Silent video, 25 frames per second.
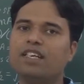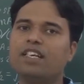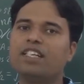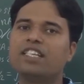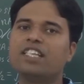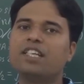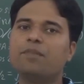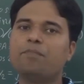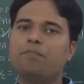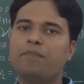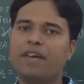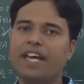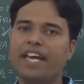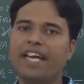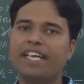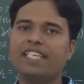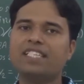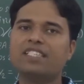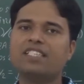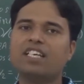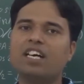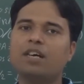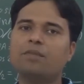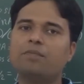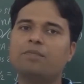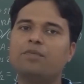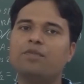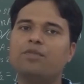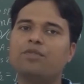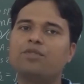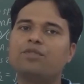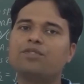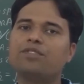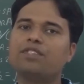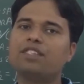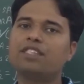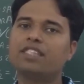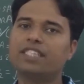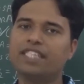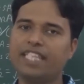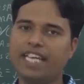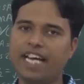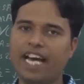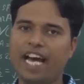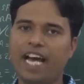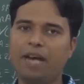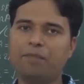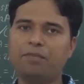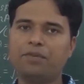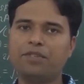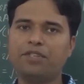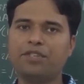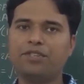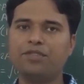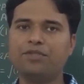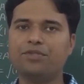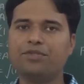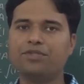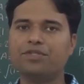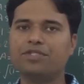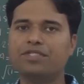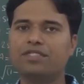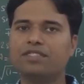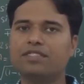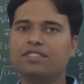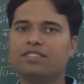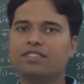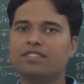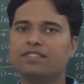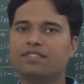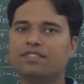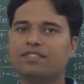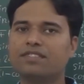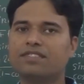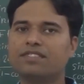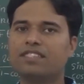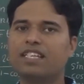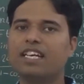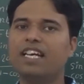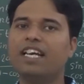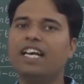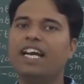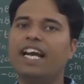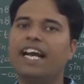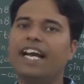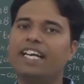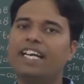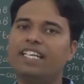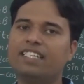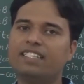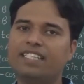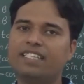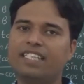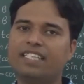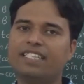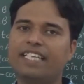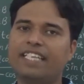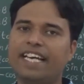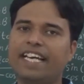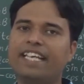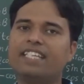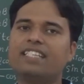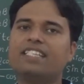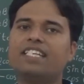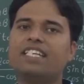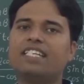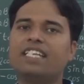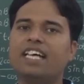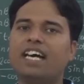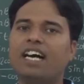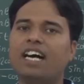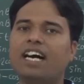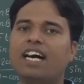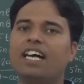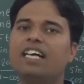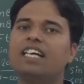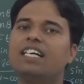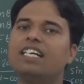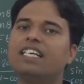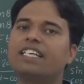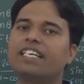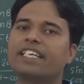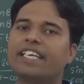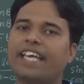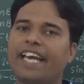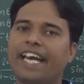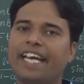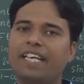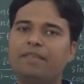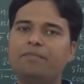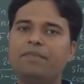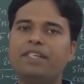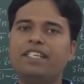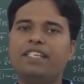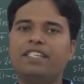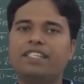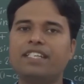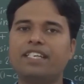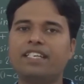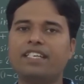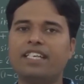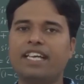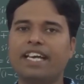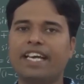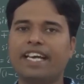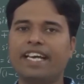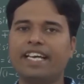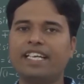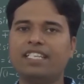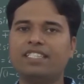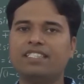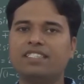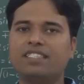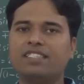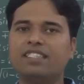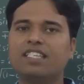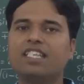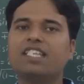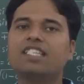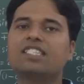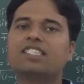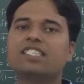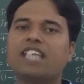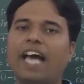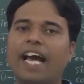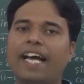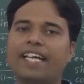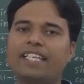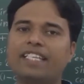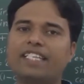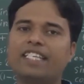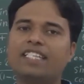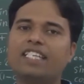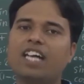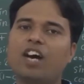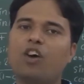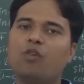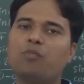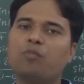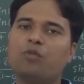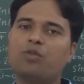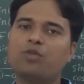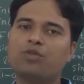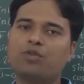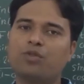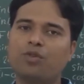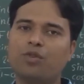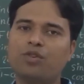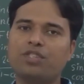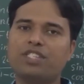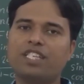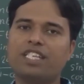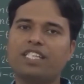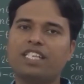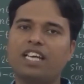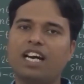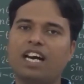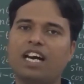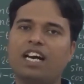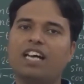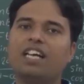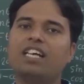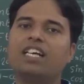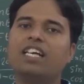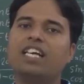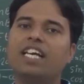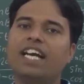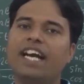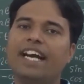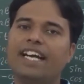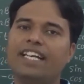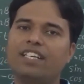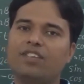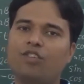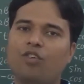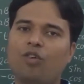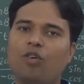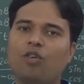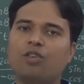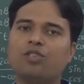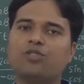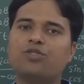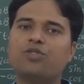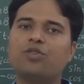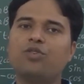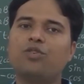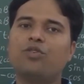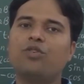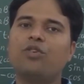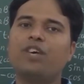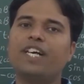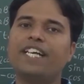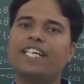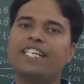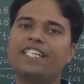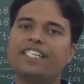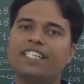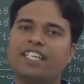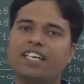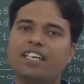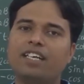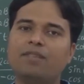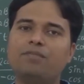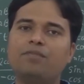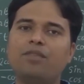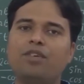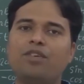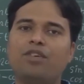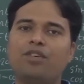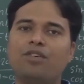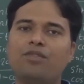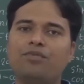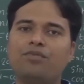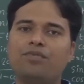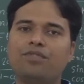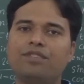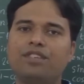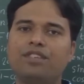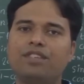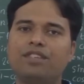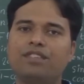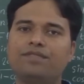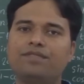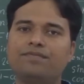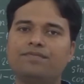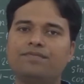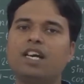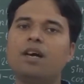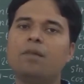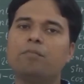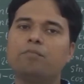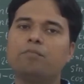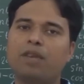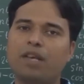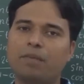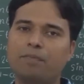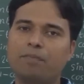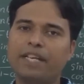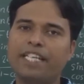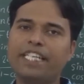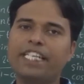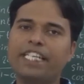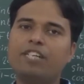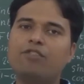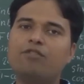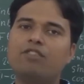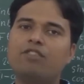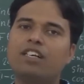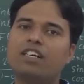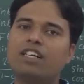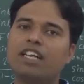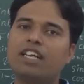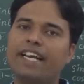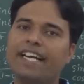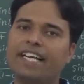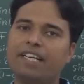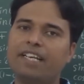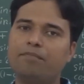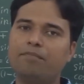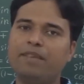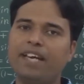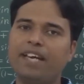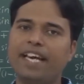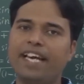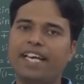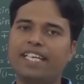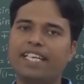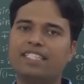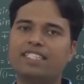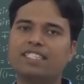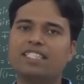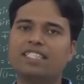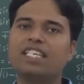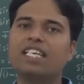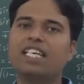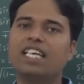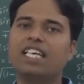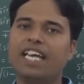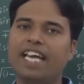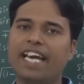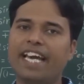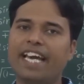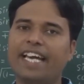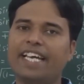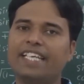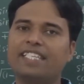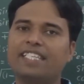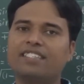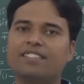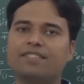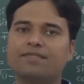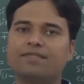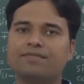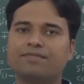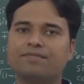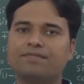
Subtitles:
the base upon the hypotenuse, and the tan theta can be written as sine theta upon cos theta, and also in term of perpendicular and base as